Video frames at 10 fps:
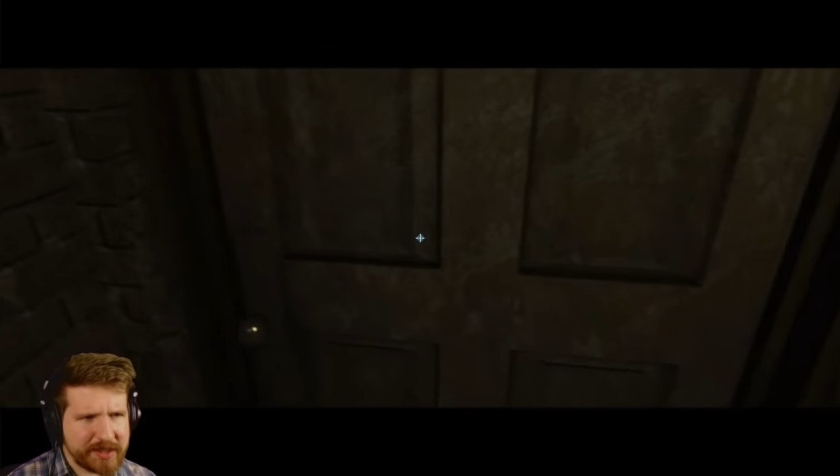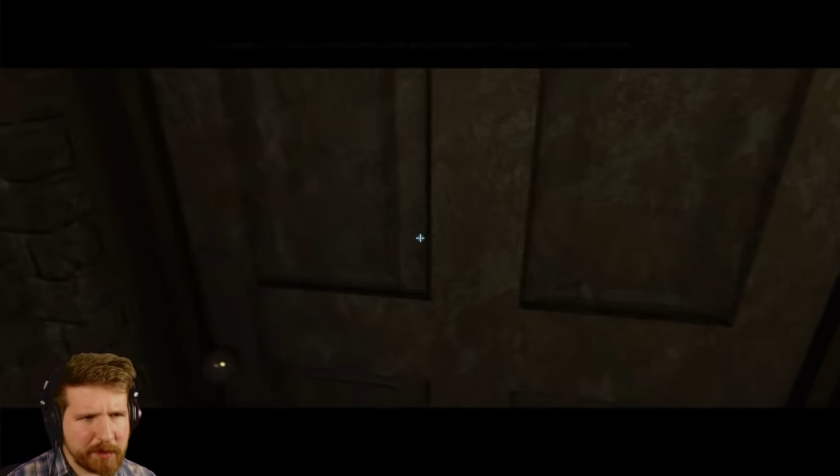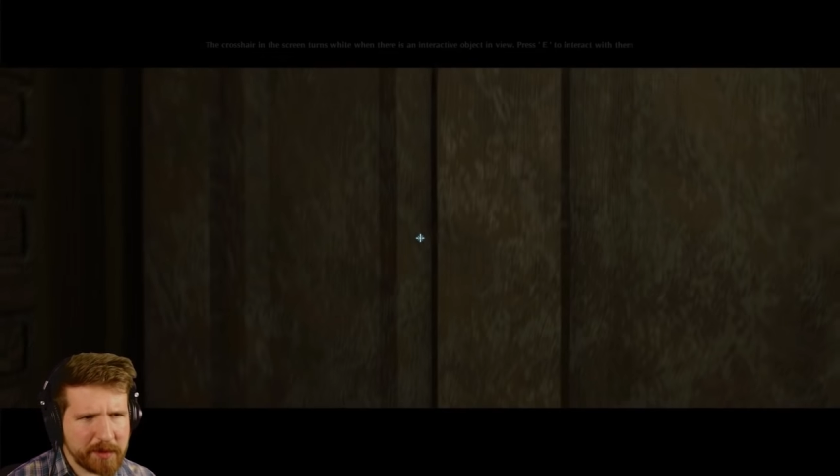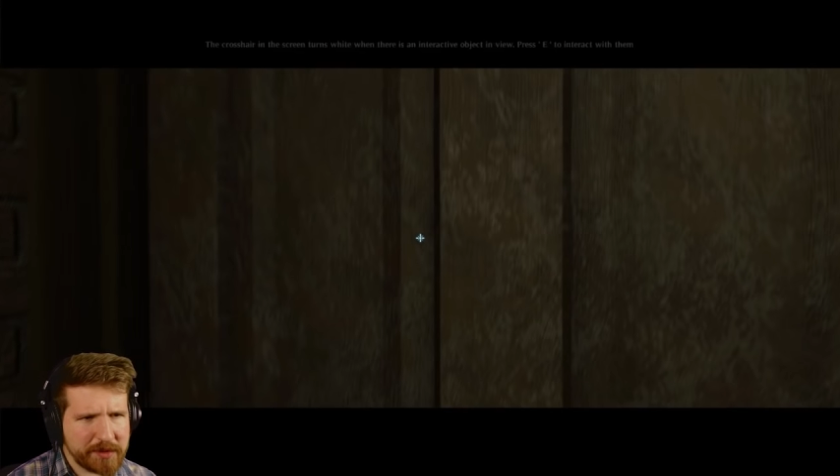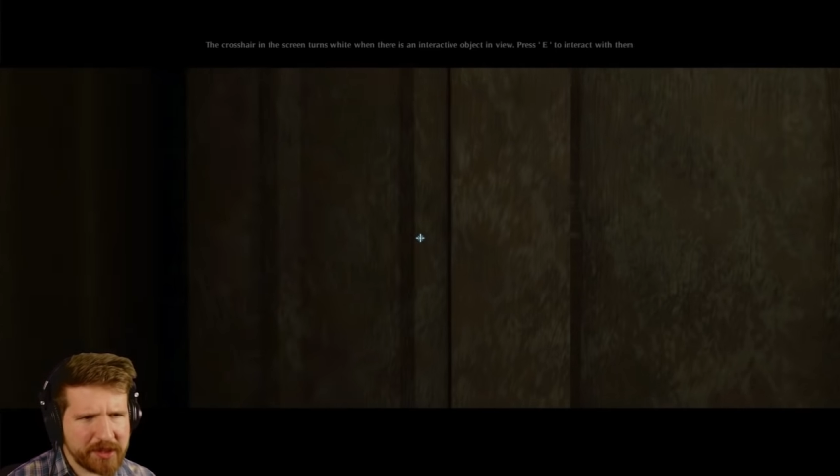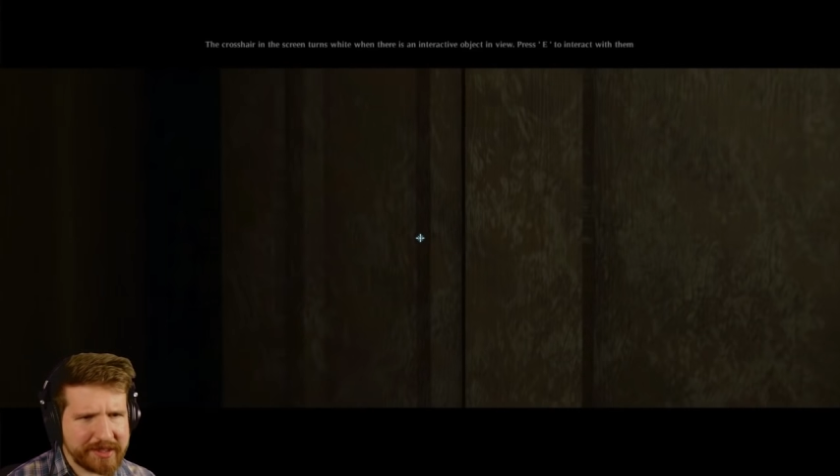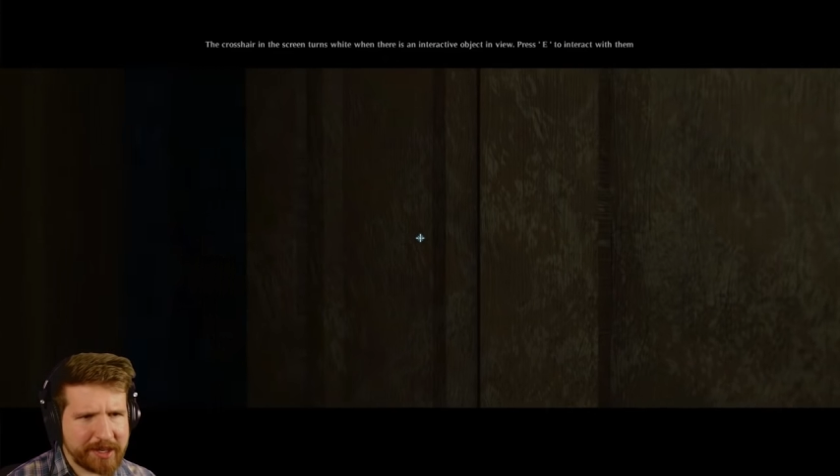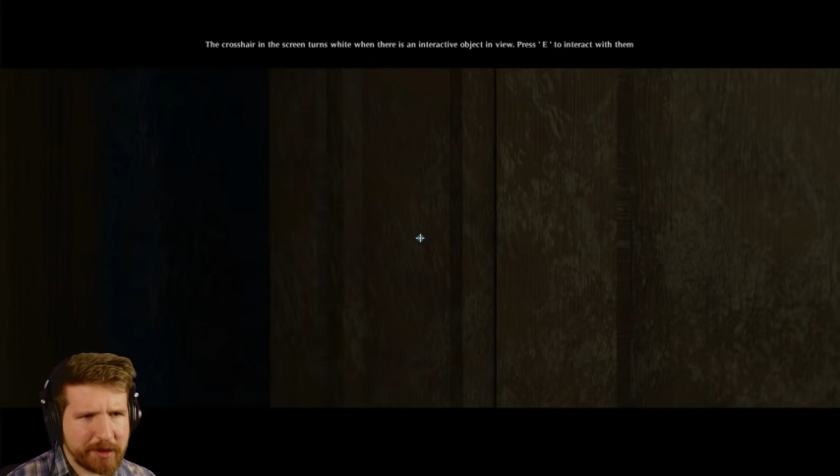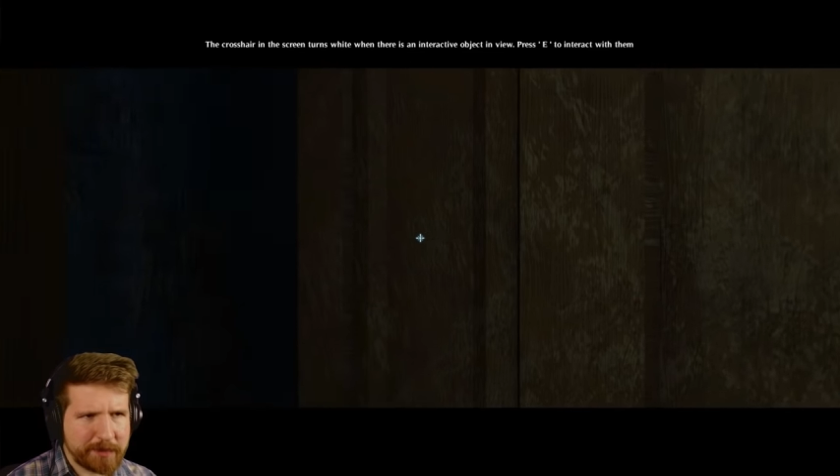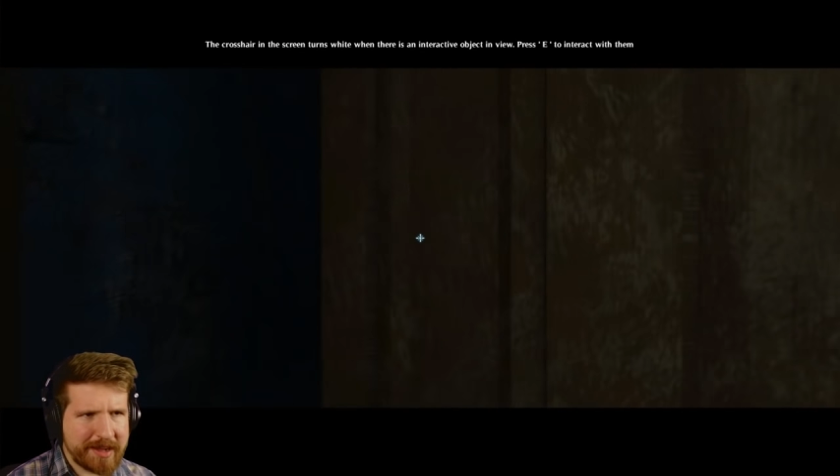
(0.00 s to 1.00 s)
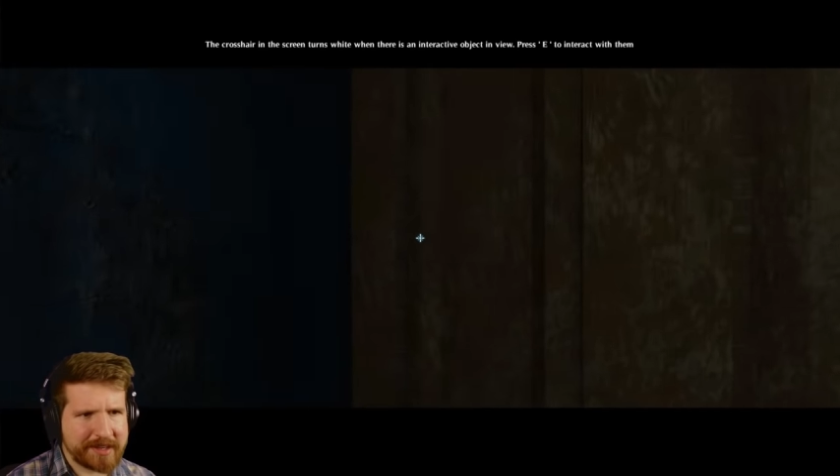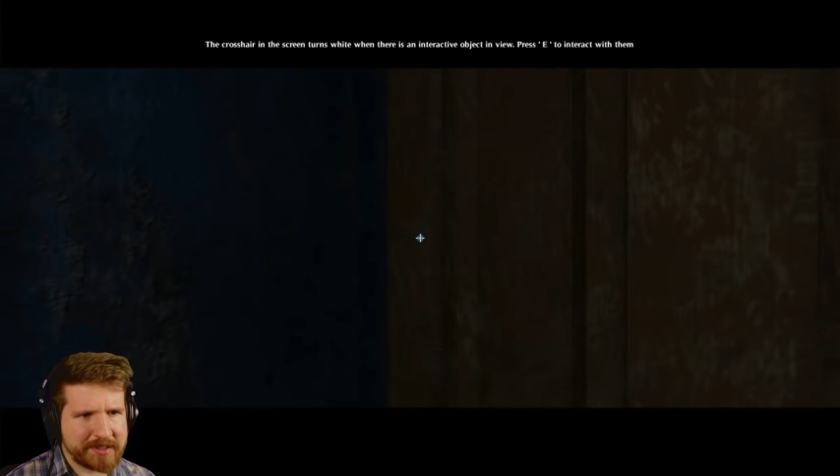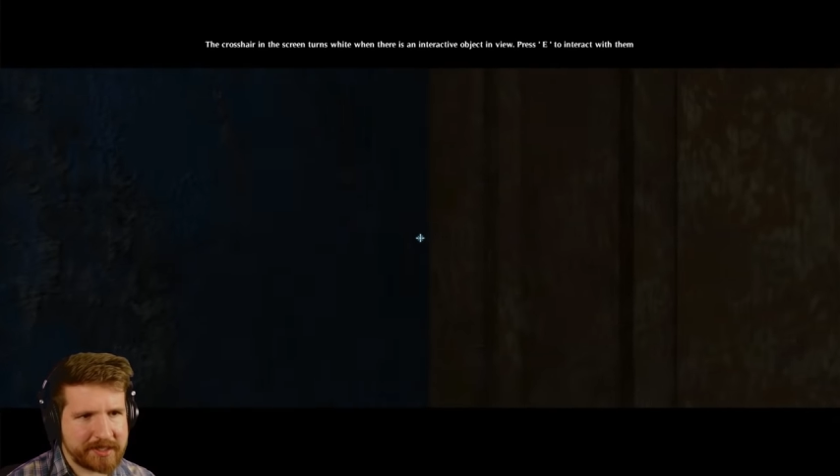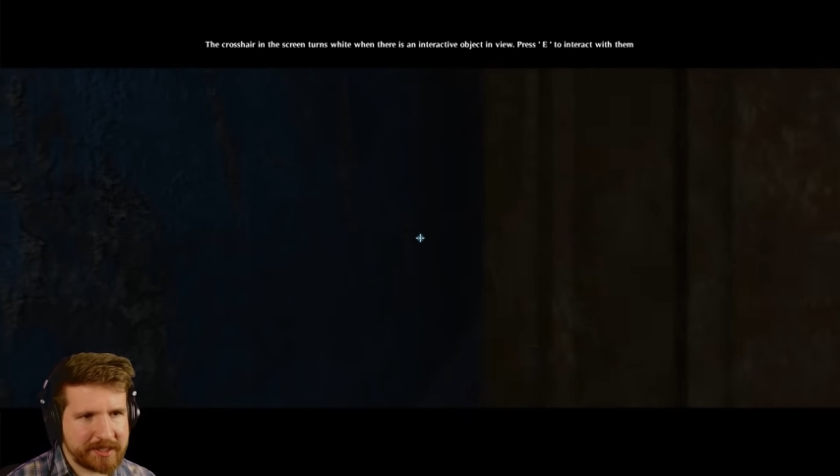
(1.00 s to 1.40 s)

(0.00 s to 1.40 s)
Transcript: they went with the letterbox